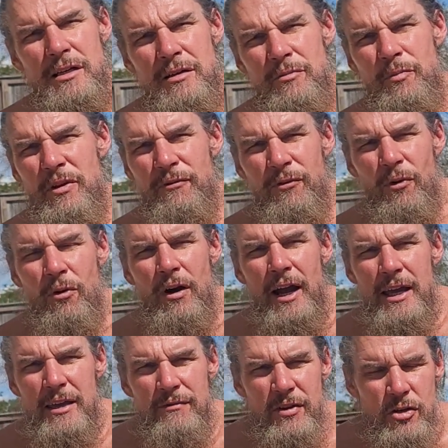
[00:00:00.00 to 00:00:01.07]
before I
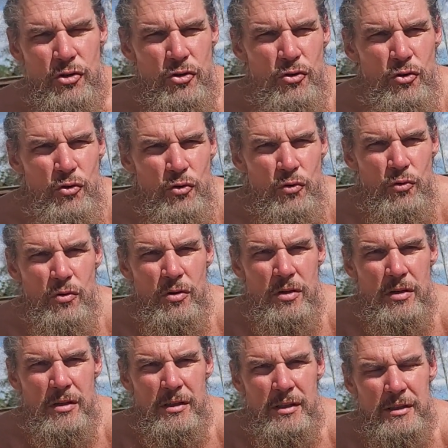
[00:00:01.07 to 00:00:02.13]
even knew
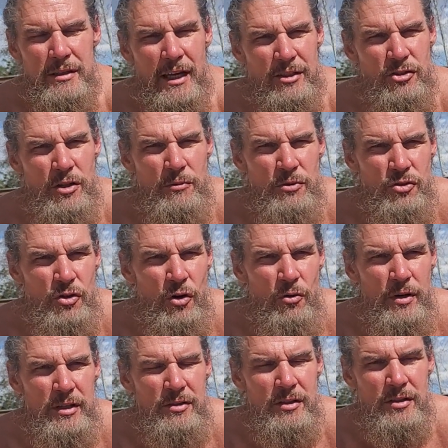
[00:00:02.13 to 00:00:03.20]
that she was
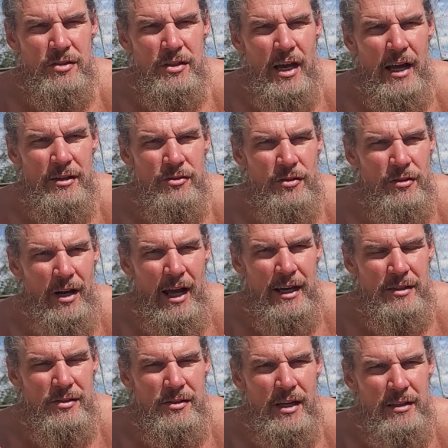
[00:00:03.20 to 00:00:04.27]
going to this concert, I
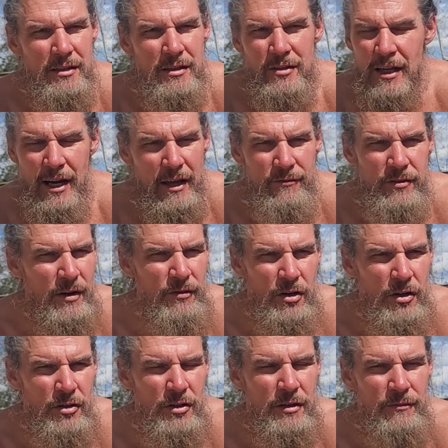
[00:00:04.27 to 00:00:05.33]
sent the, and I've never
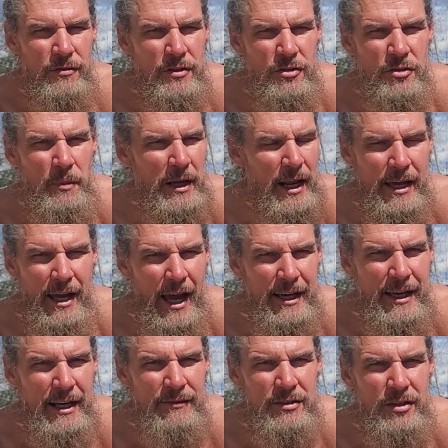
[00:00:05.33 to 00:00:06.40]
heard of this man. I
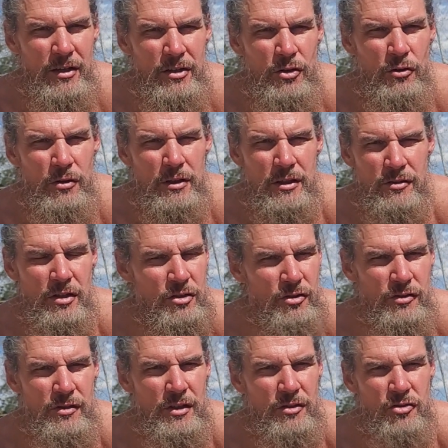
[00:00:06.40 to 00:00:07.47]
can't even tell you who it is. He just
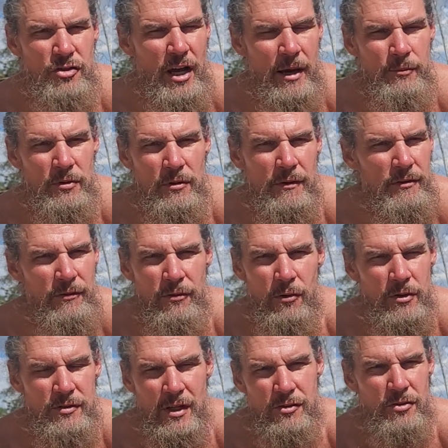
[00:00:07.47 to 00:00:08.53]
sings Chapter of the
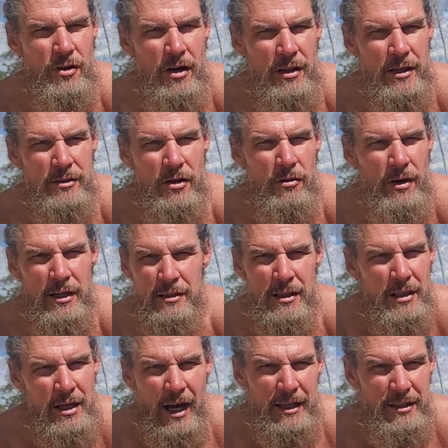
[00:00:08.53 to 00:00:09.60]
Forest. That's all I know.
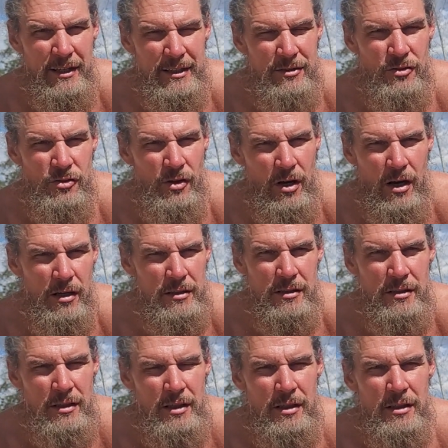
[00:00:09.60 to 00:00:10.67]
I like the song,
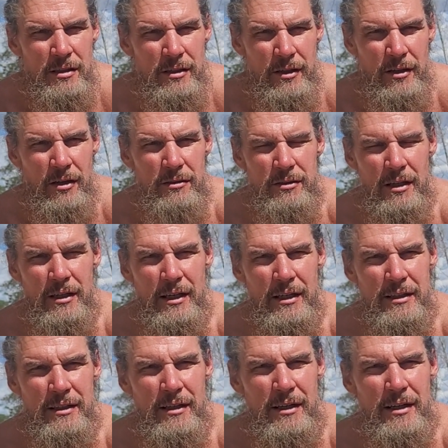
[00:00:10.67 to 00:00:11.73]
you know, and